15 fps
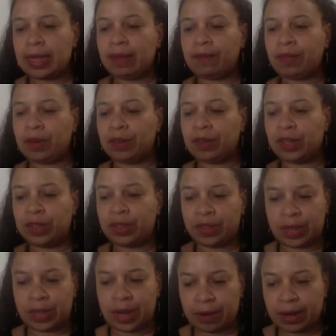if there's
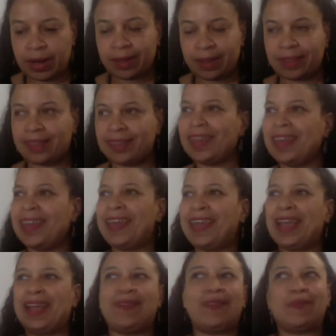hysterics,
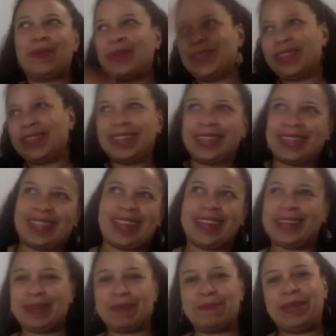if the person's
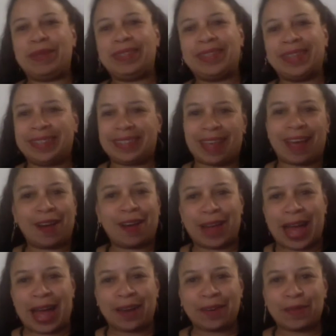sada kapita is all
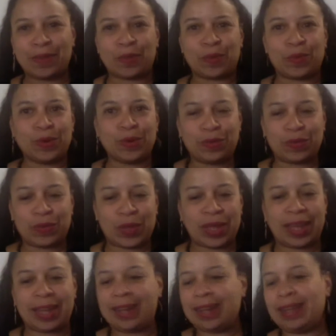out of the roof,
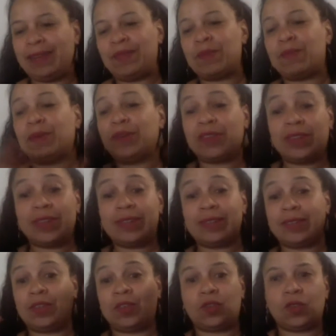if the person
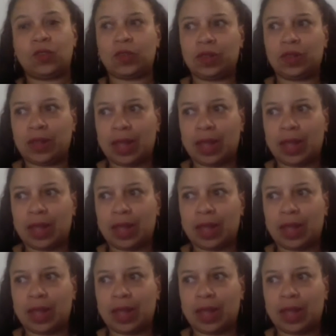is just,